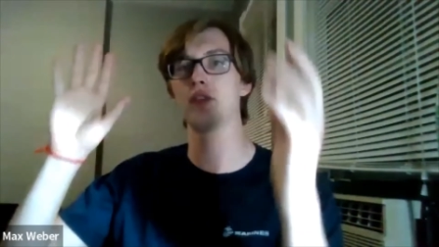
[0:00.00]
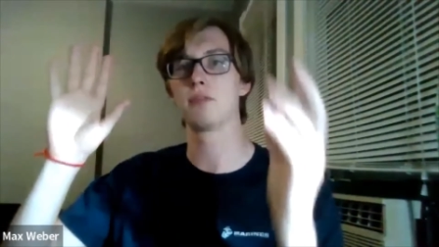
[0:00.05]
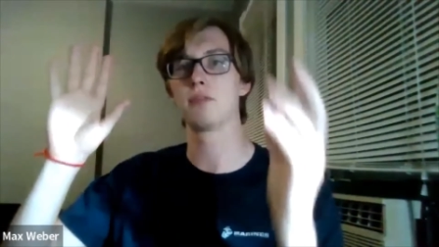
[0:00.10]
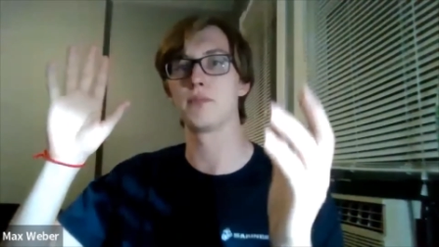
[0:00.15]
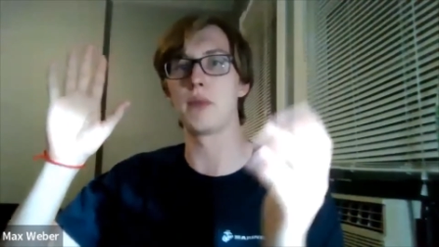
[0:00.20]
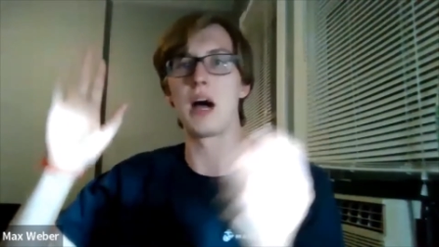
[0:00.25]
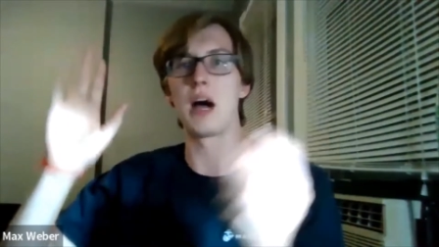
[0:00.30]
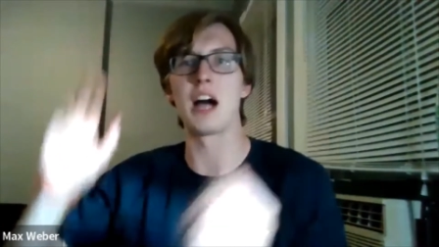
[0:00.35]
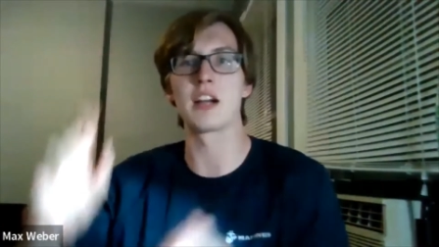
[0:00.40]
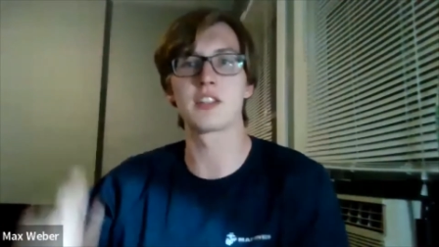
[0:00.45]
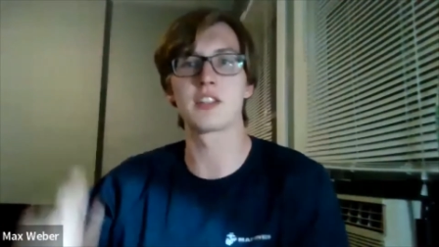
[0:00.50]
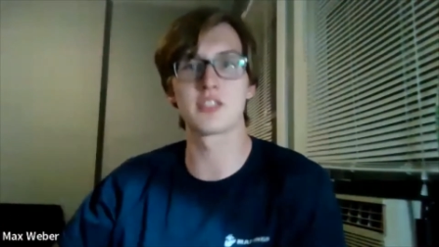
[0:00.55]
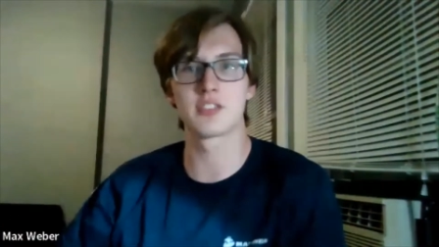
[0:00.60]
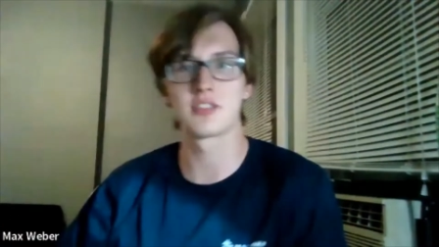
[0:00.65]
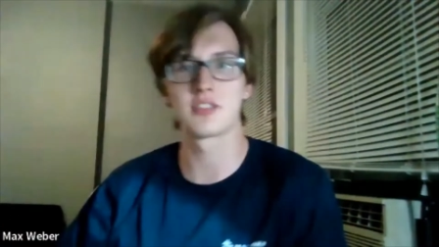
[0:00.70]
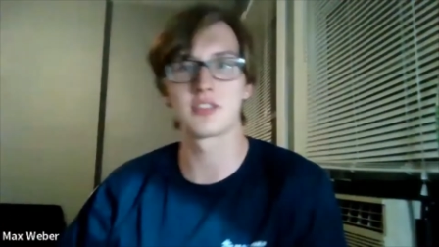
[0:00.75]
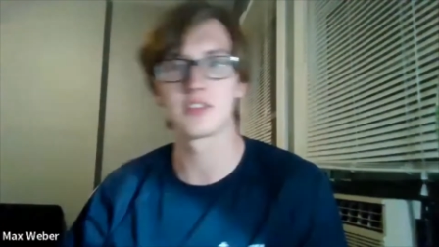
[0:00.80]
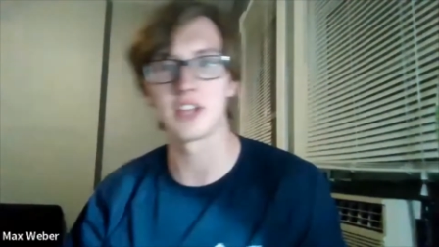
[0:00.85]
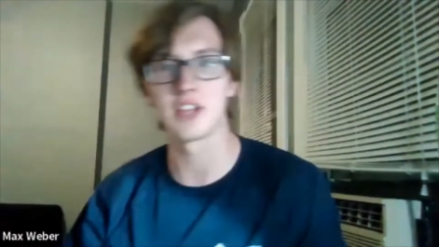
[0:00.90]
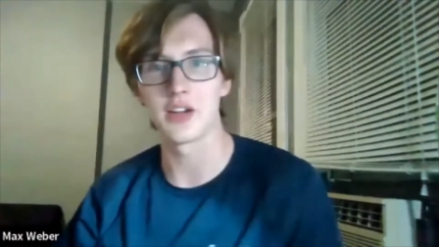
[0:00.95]

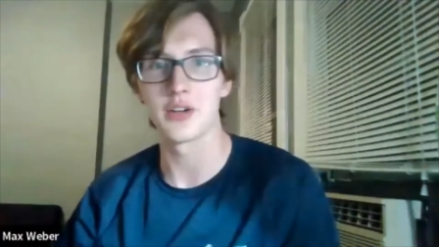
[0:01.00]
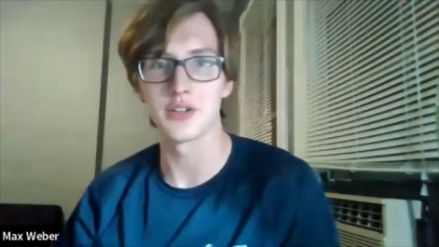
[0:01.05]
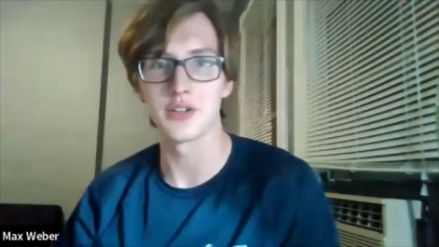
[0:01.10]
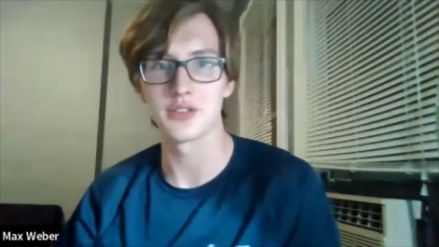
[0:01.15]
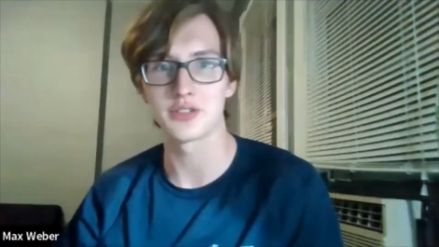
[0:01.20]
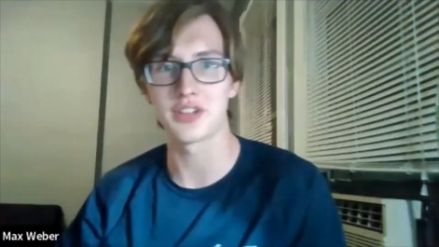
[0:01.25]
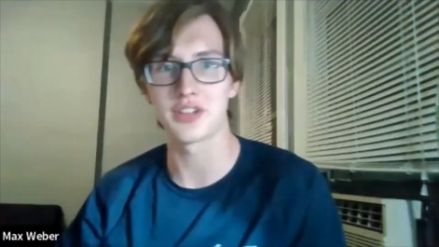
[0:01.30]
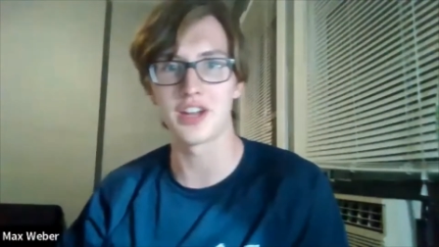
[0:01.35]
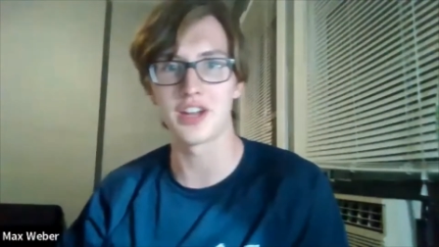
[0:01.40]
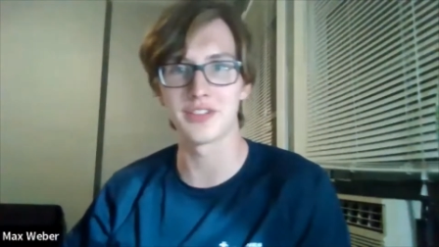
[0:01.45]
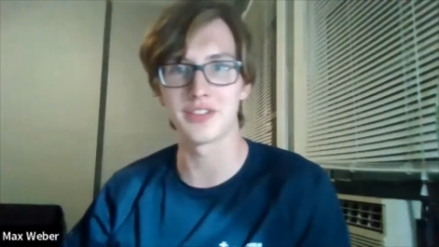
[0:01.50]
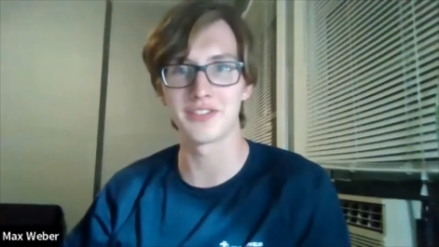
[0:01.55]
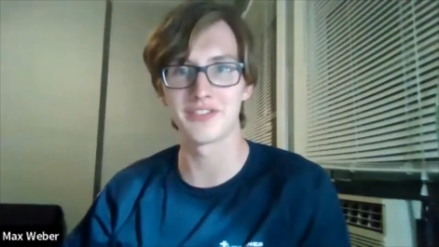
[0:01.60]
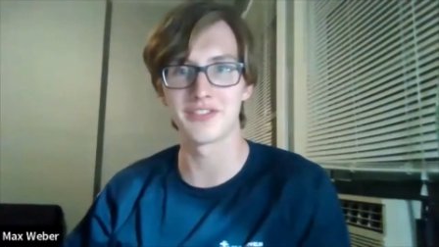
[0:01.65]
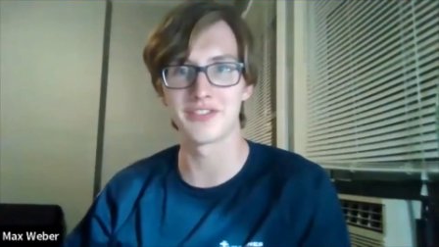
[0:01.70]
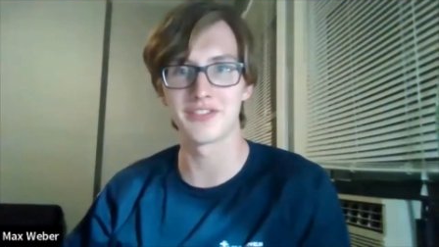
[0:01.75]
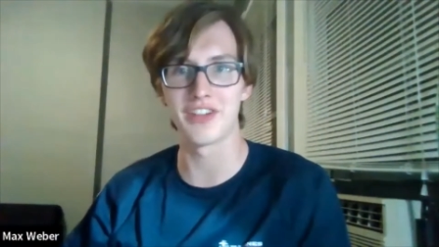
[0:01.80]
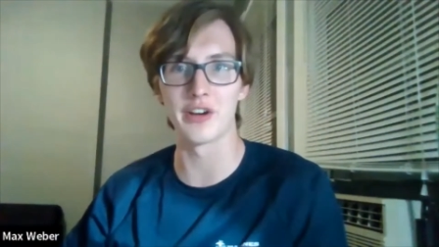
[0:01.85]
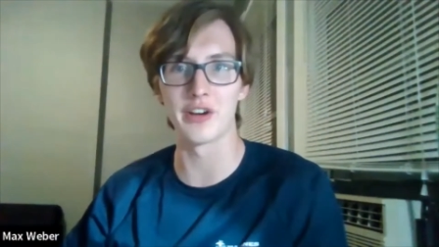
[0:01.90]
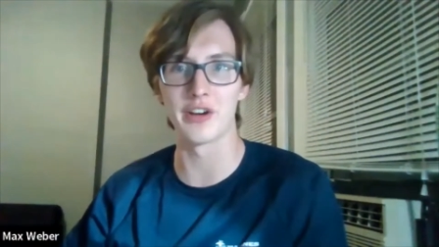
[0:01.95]
box. I don't know how to describe it.
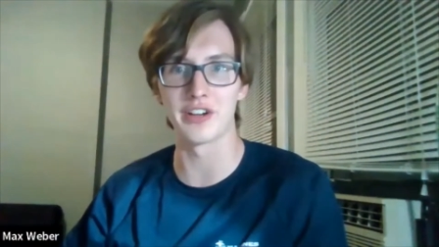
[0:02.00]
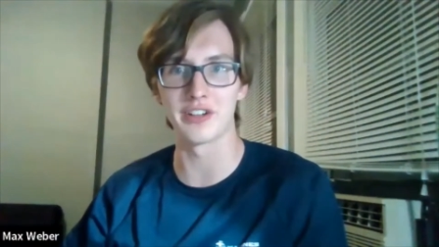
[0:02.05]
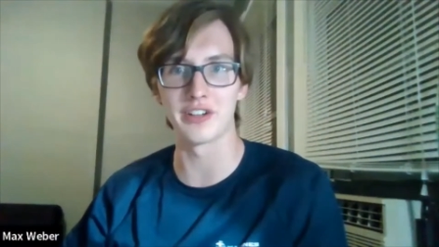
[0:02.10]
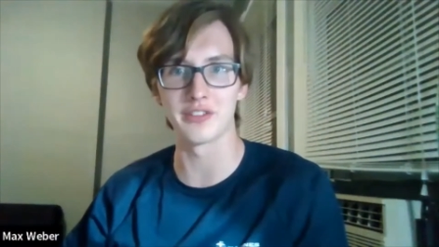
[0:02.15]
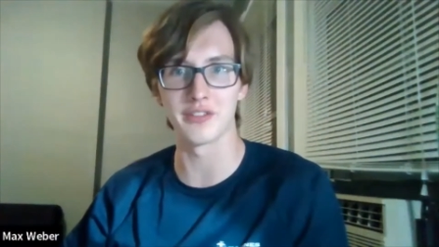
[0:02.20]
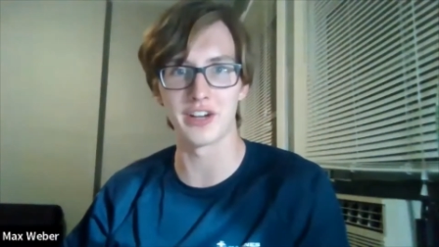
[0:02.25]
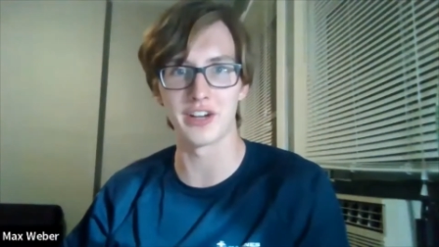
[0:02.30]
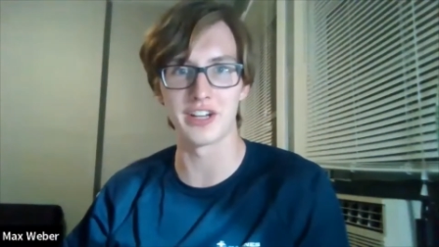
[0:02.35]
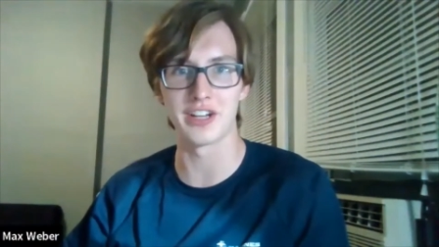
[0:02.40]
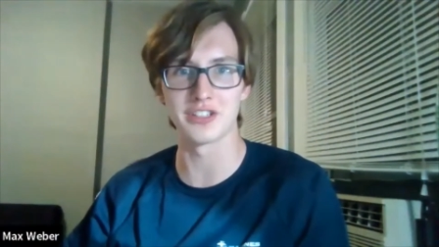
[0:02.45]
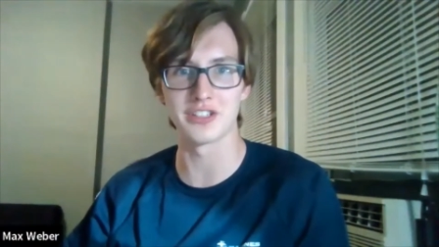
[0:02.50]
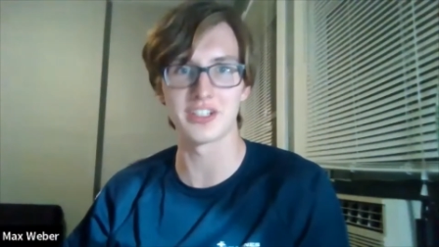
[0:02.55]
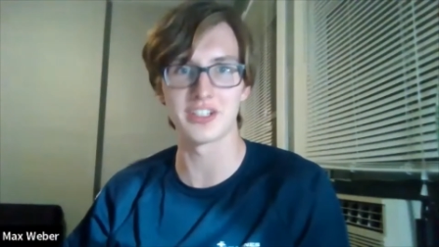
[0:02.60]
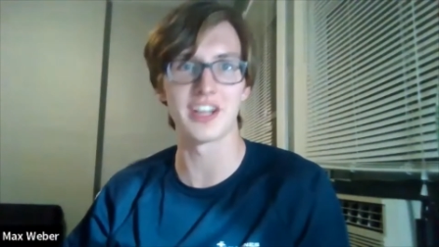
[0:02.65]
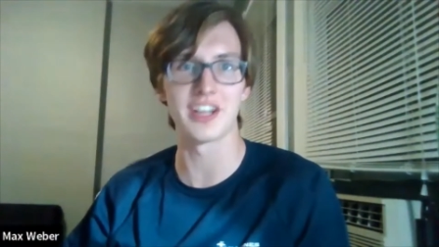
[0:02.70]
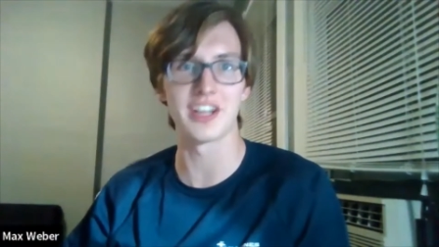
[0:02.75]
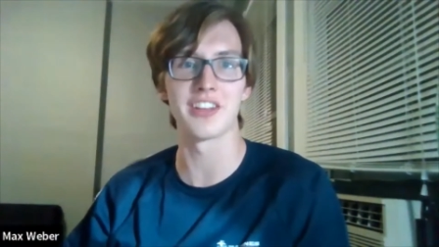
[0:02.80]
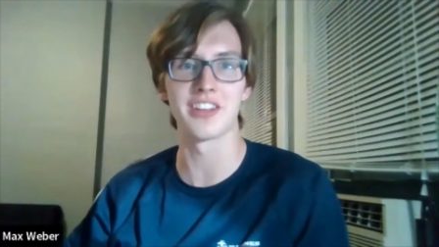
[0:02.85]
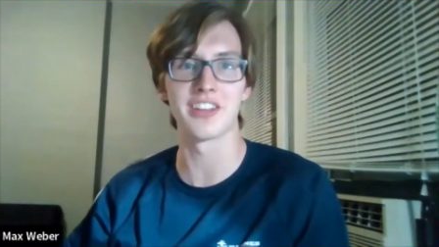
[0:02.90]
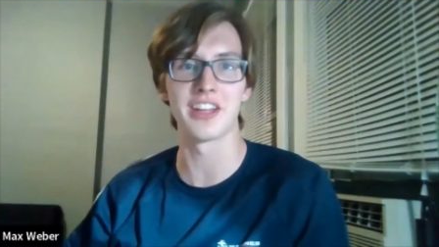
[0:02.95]
Firing range
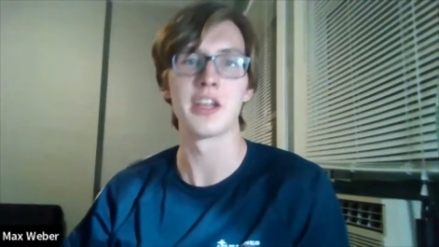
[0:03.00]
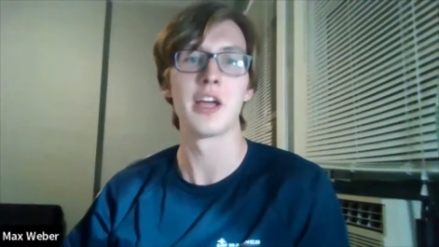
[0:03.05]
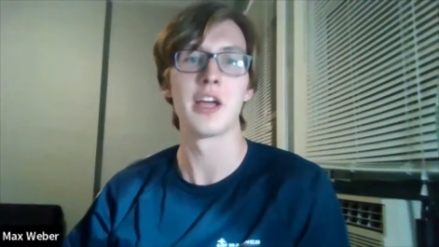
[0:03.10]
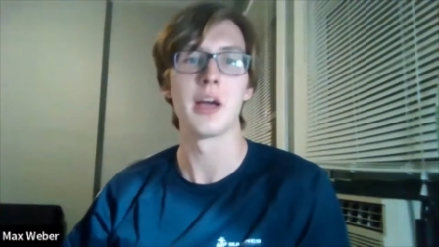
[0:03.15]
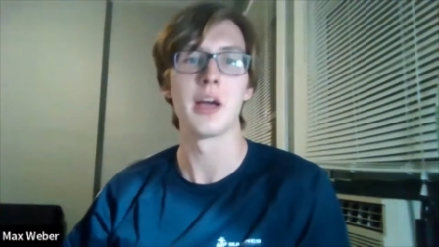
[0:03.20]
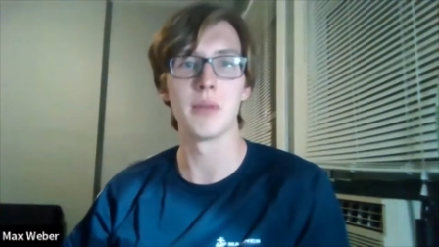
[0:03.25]
kind of thing.